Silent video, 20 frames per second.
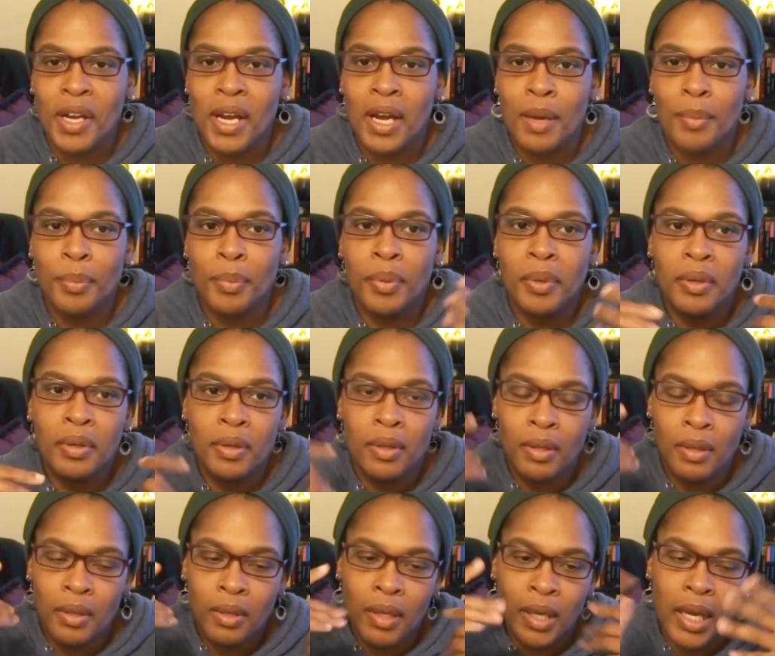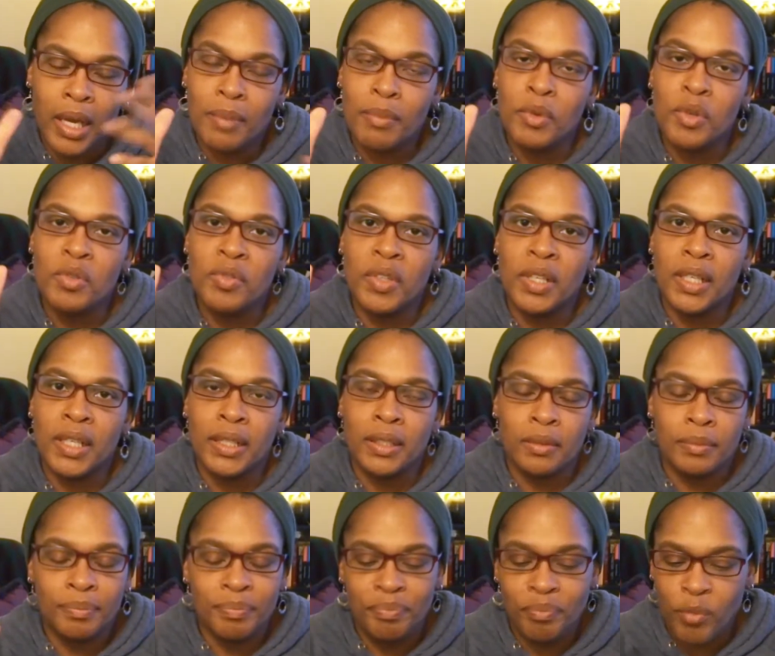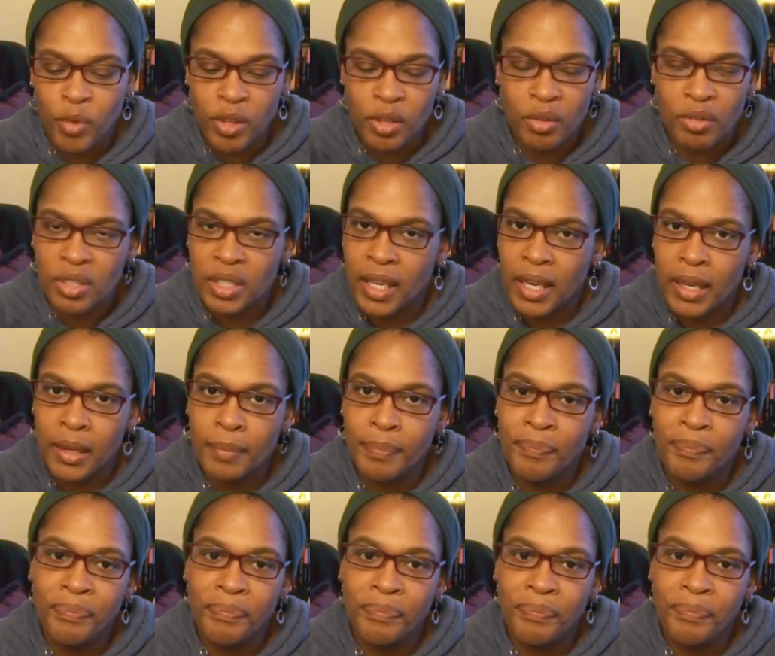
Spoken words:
cup and move on with your day.